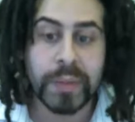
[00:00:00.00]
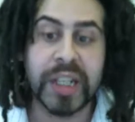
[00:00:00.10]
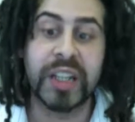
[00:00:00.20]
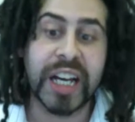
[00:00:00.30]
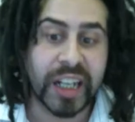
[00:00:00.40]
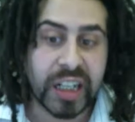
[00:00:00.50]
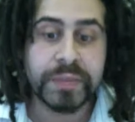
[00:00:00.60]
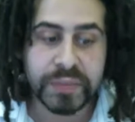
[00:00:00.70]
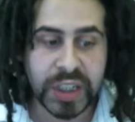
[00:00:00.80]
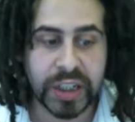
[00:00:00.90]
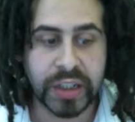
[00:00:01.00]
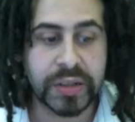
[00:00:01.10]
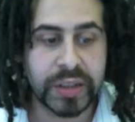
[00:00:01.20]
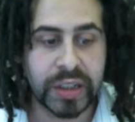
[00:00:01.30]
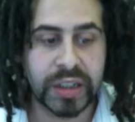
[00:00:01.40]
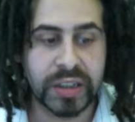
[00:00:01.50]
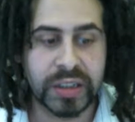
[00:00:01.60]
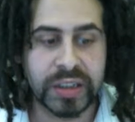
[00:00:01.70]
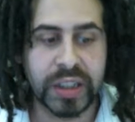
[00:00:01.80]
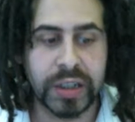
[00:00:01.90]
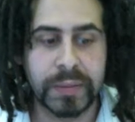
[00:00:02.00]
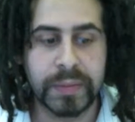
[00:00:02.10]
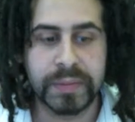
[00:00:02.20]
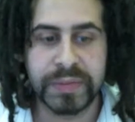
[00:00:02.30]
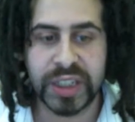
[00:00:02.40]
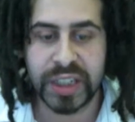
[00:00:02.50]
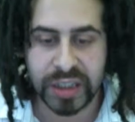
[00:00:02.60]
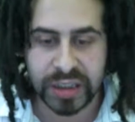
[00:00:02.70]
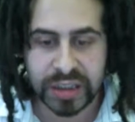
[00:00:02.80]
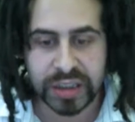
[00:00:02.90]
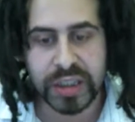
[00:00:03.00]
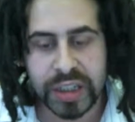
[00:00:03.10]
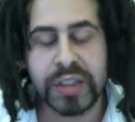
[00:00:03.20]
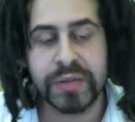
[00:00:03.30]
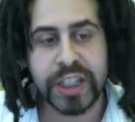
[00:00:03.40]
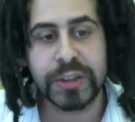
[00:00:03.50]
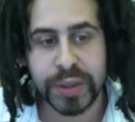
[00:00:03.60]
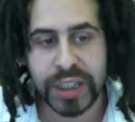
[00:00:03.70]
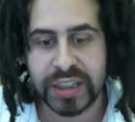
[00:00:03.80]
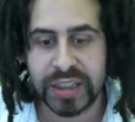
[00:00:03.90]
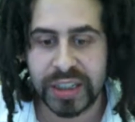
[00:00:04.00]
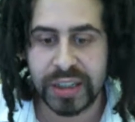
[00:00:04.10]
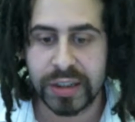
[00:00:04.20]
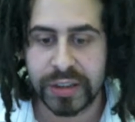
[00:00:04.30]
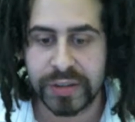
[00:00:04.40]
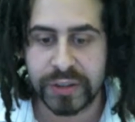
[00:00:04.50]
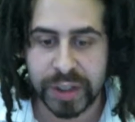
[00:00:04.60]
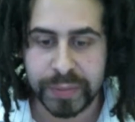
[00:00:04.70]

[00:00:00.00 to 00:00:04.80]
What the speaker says: me there, and say that, Facebook hasn't had a lot of great